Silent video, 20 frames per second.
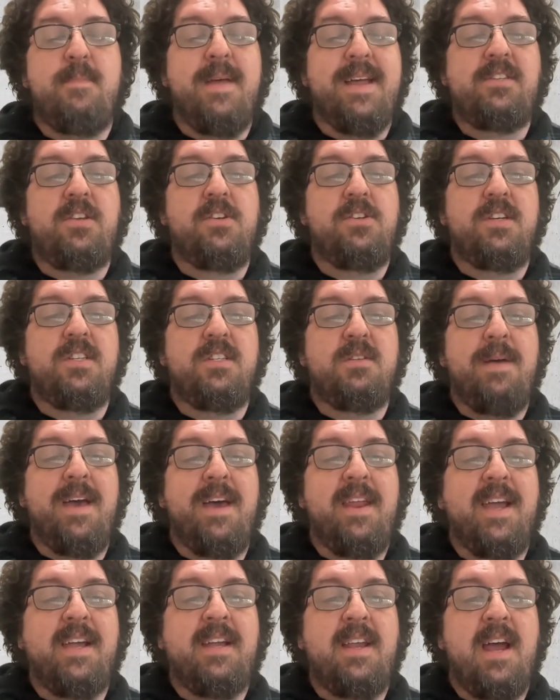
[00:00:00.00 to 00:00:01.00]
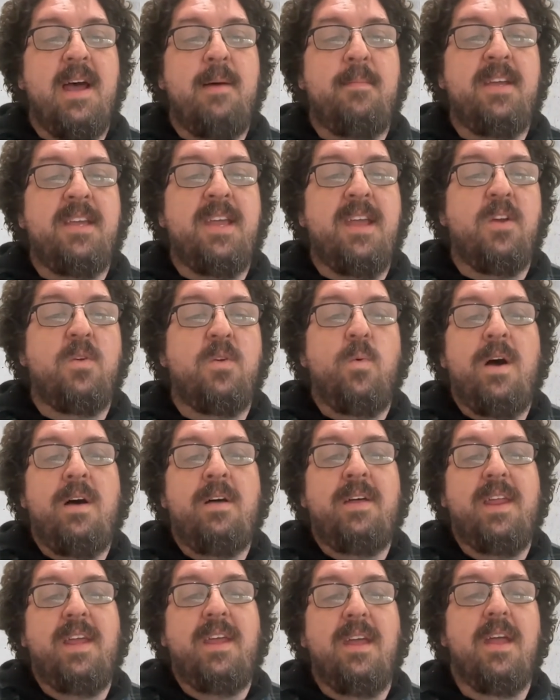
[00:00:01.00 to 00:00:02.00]
messages about economic
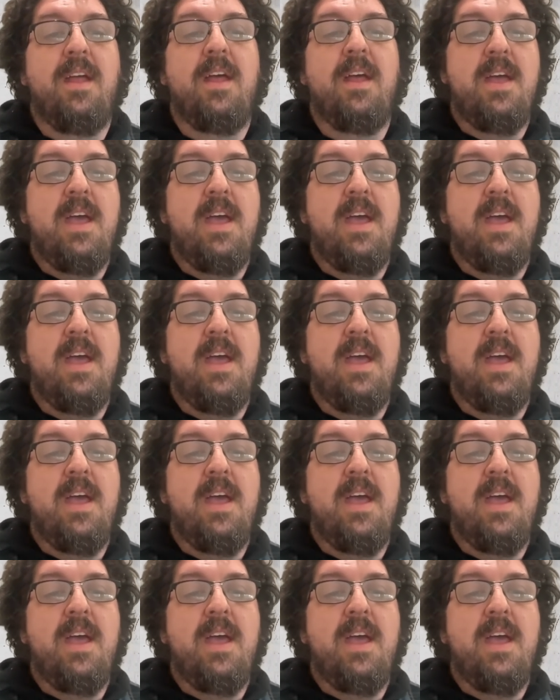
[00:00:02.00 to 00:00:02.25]
inequality.